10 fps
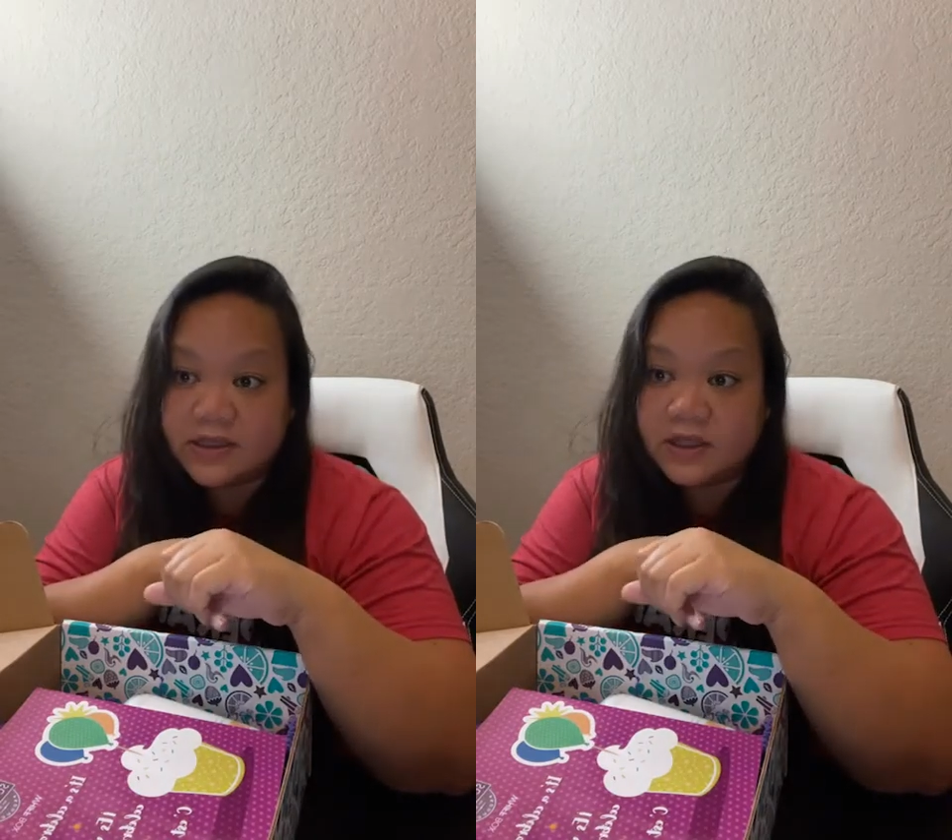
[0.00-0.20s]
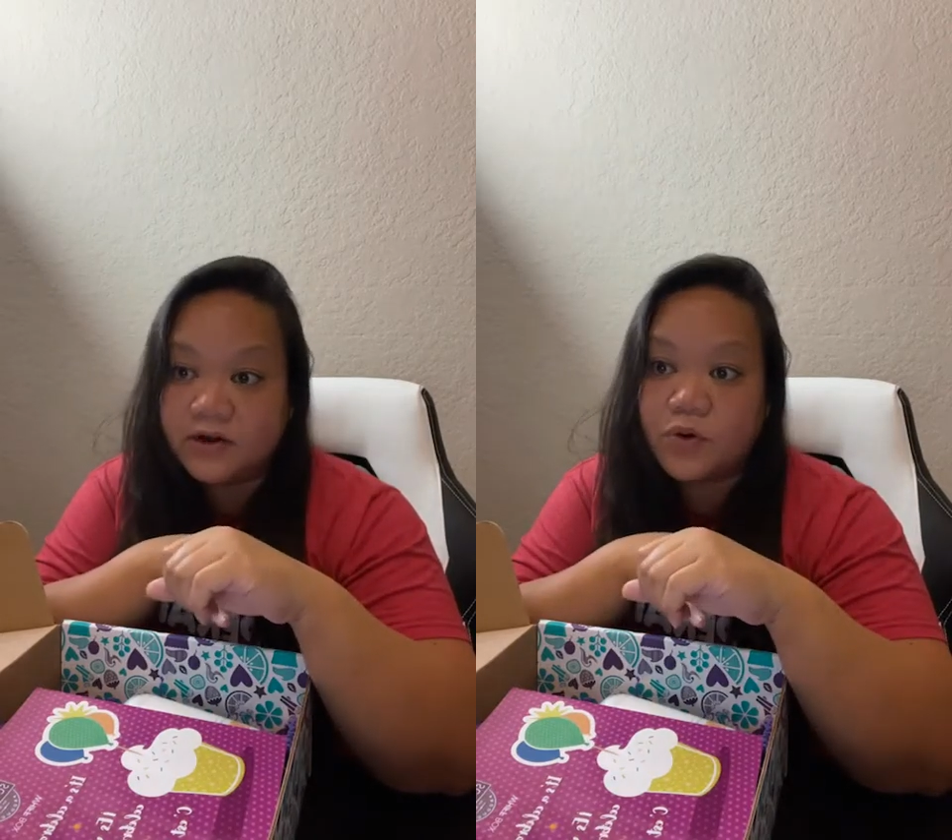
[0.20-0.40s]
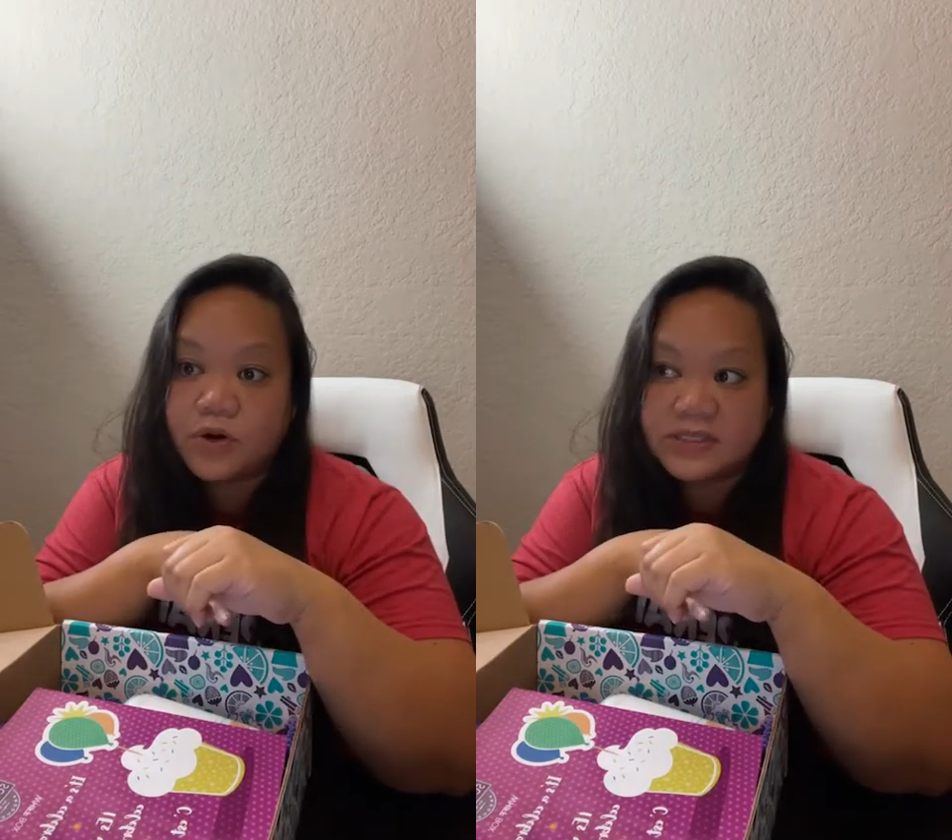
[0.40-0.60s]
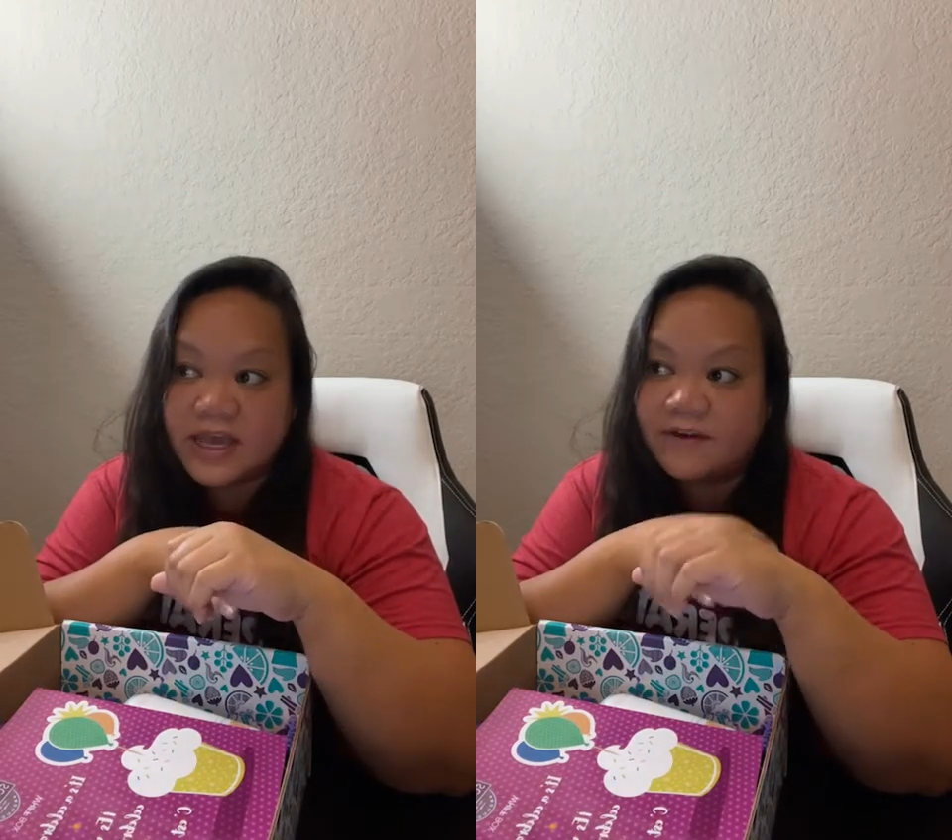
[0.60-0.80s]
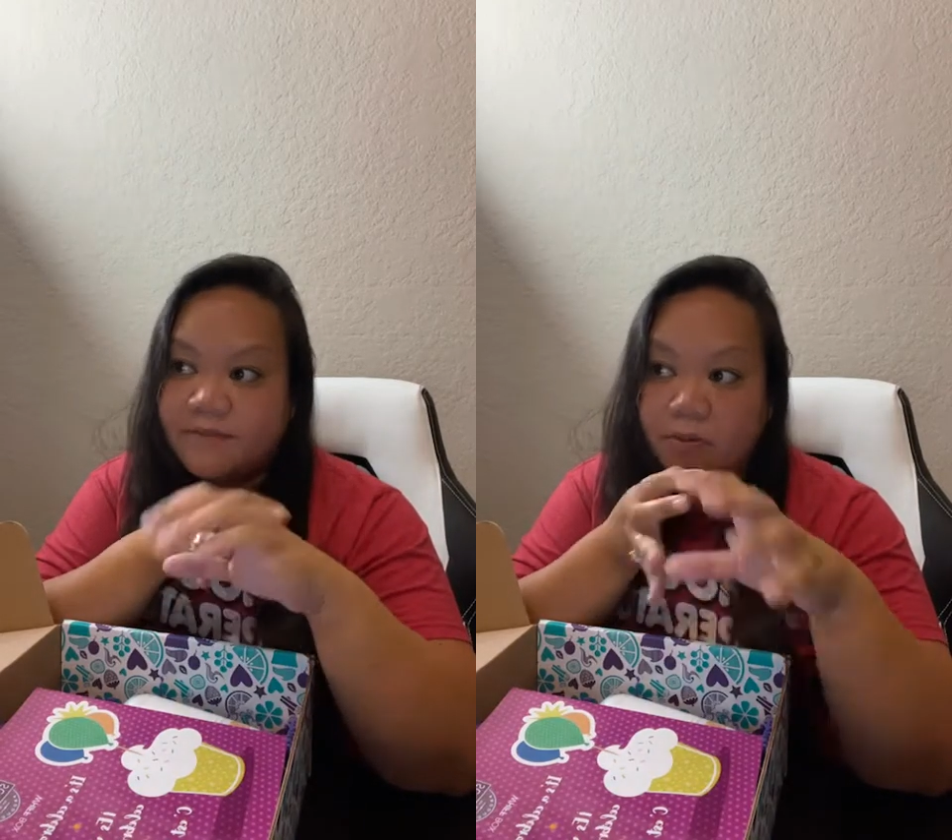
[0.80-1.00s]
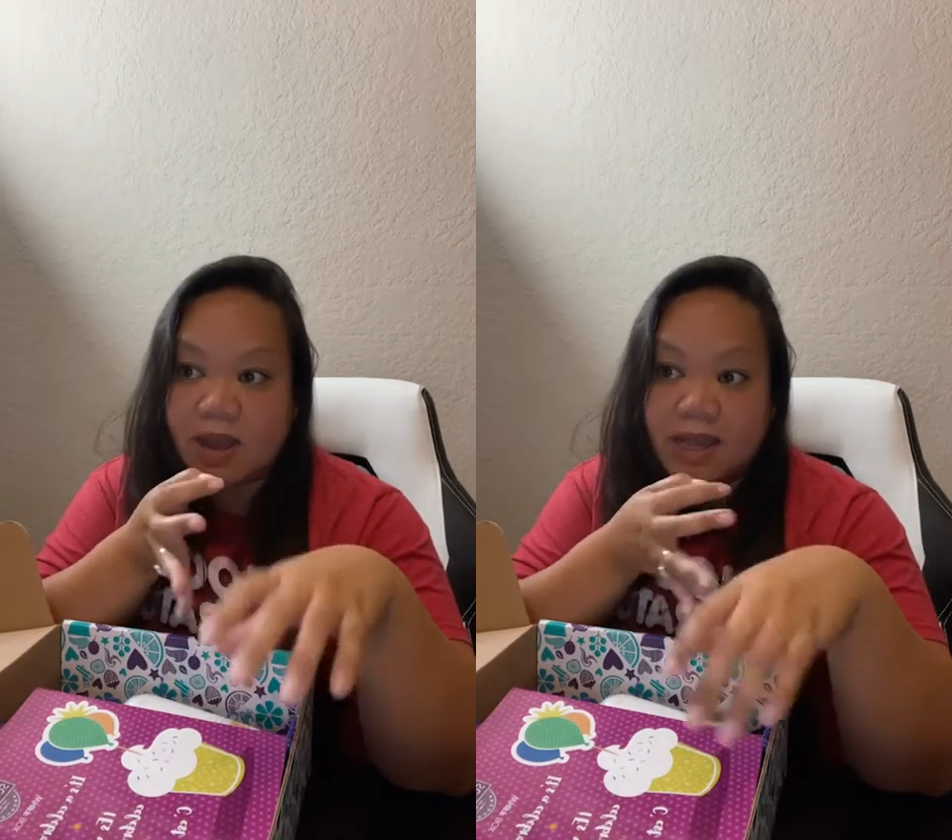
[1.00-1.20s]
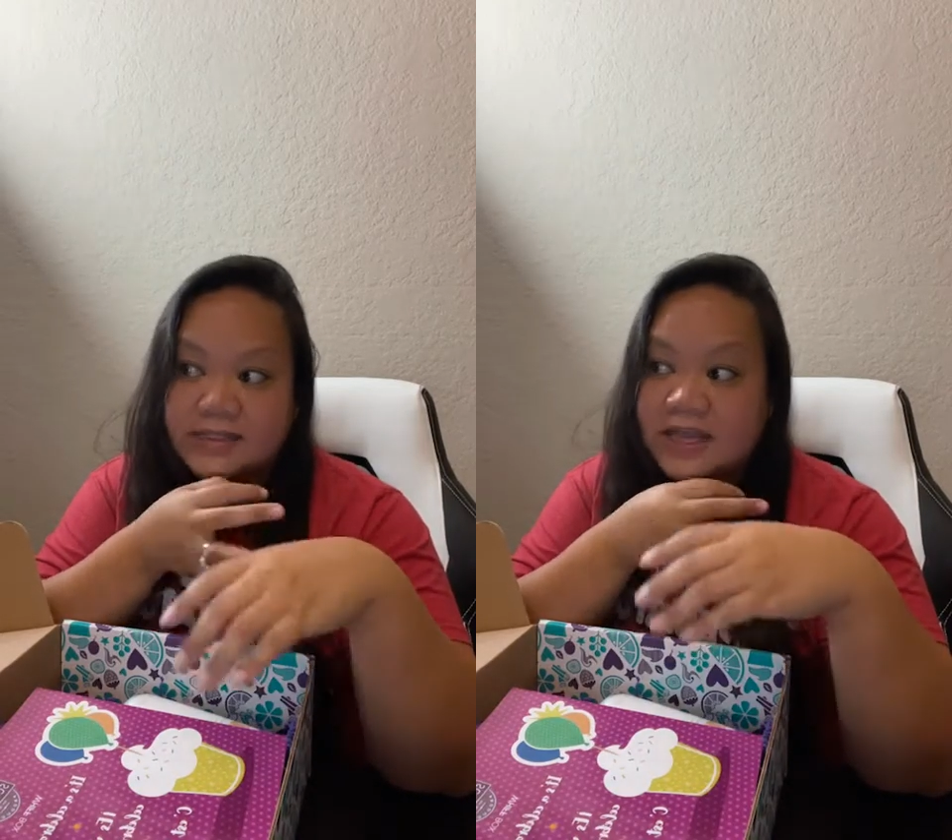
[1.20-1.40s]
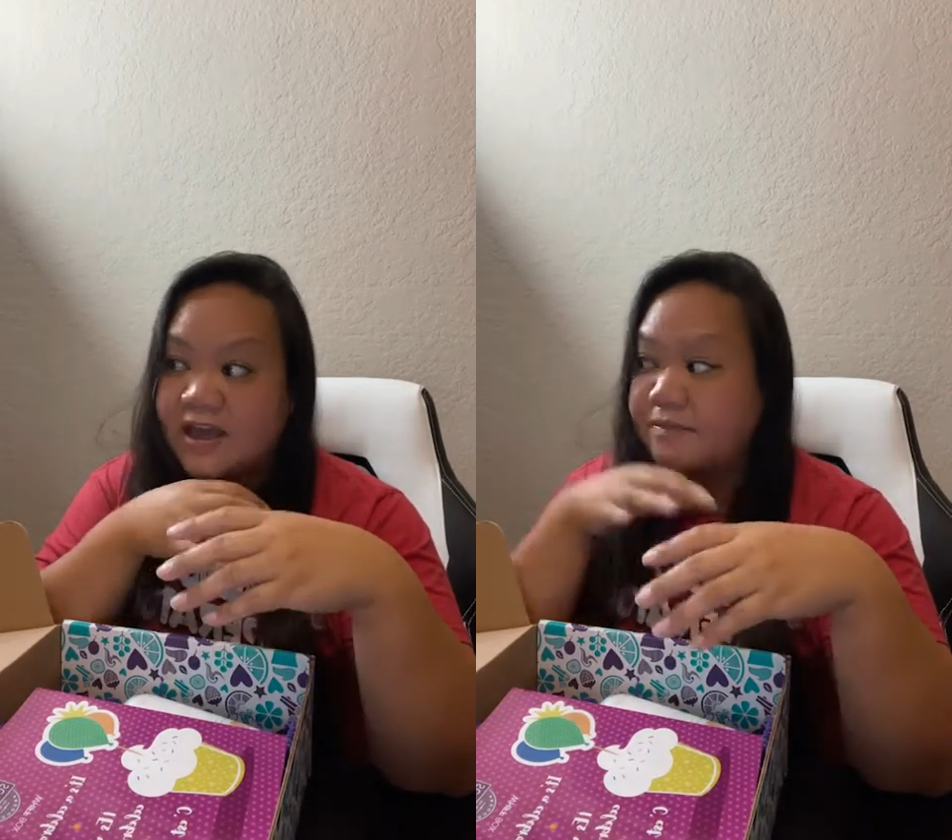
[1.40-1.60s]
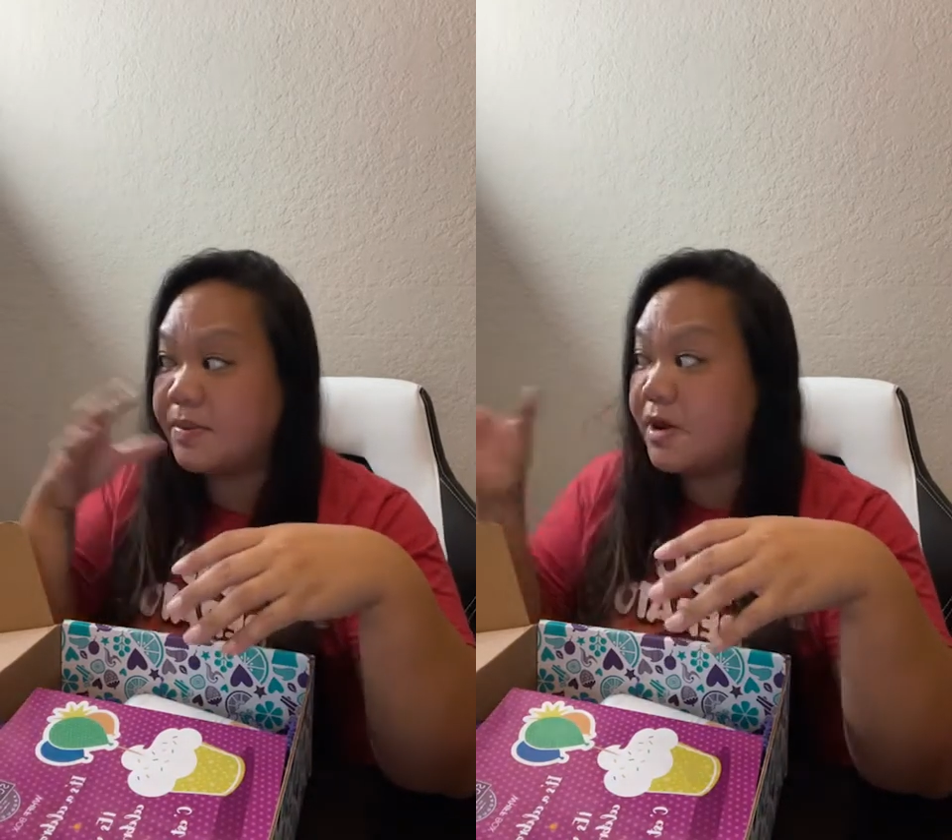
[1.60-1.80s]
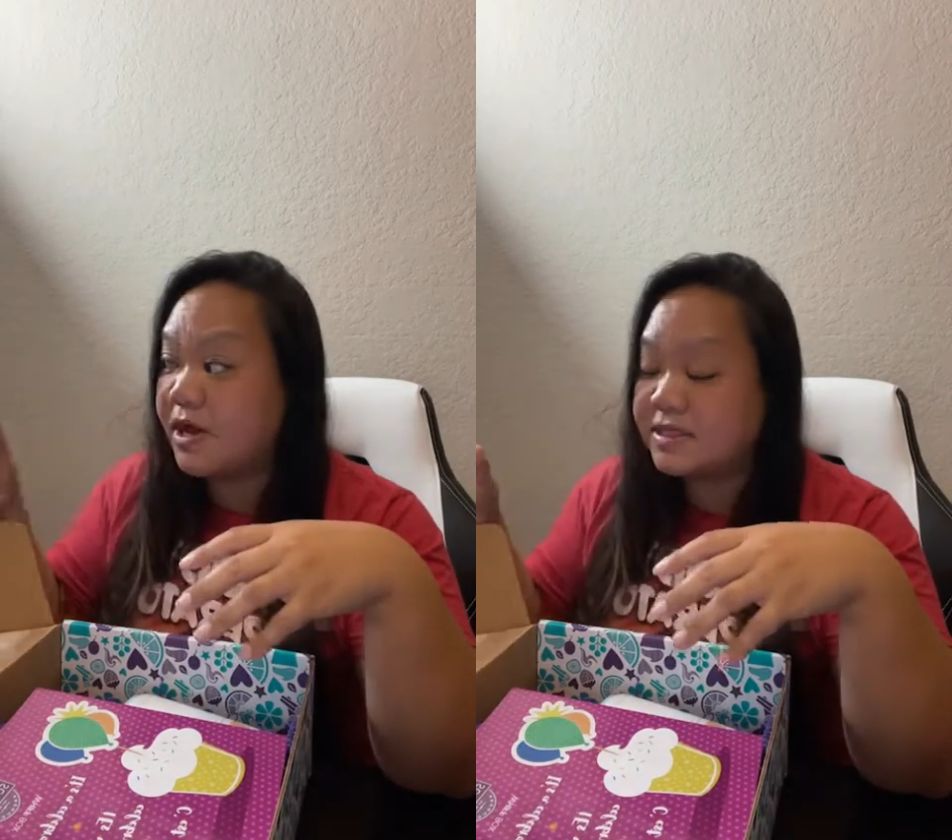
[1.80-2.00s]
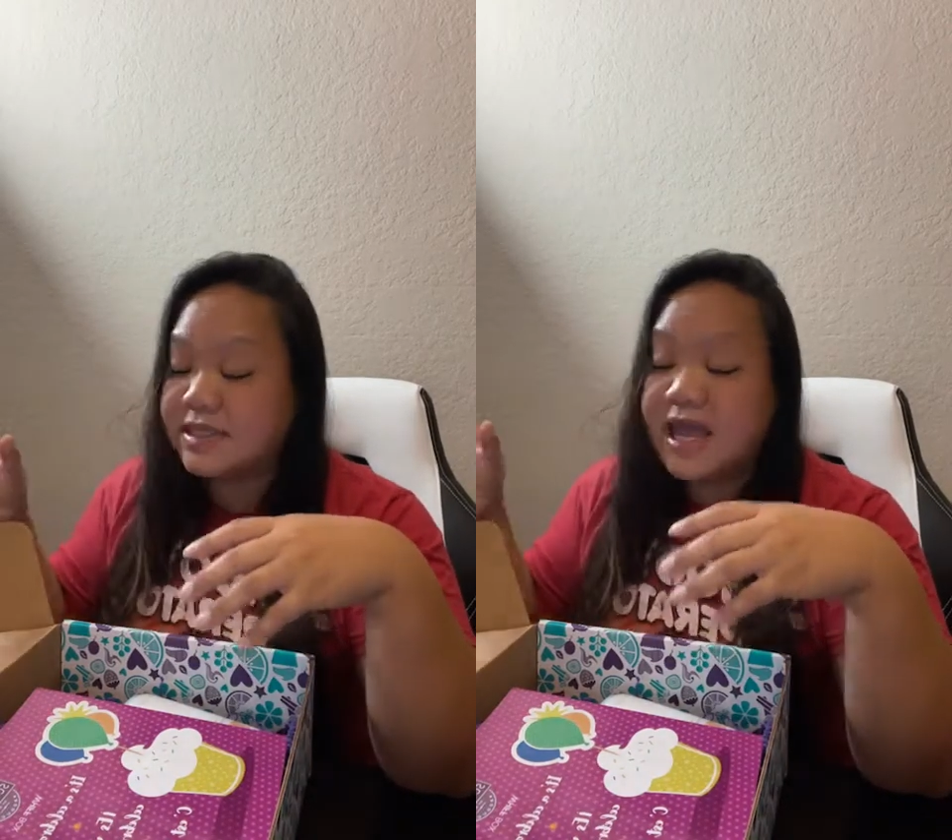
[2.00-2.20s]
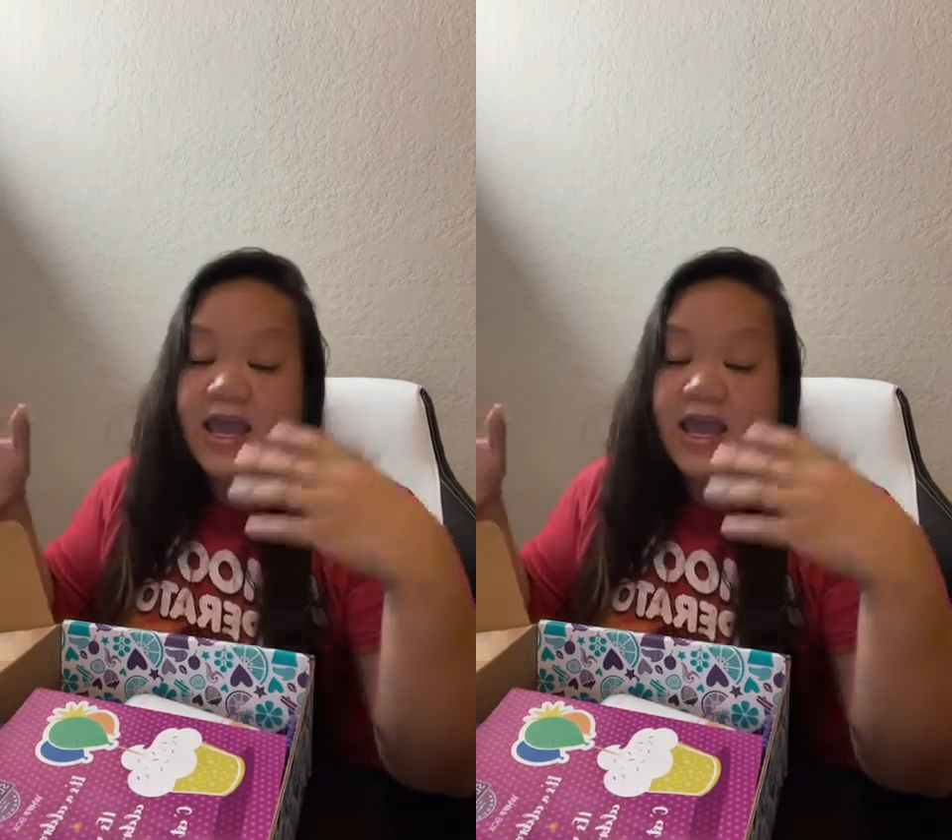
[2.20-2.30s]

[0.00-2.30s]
And then of course I have my wax, I have my pods,